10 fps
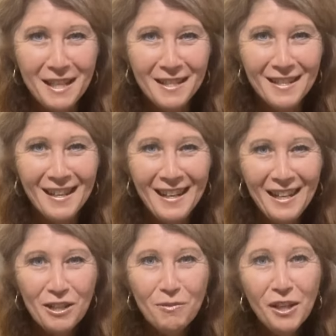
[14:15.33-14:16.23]

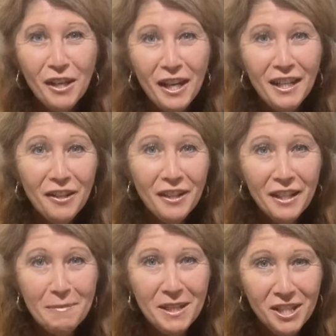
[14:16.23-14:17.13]
Because we not only earn a
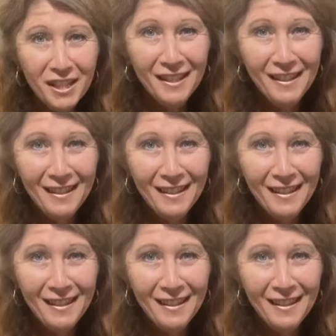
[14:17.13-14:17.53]
commission,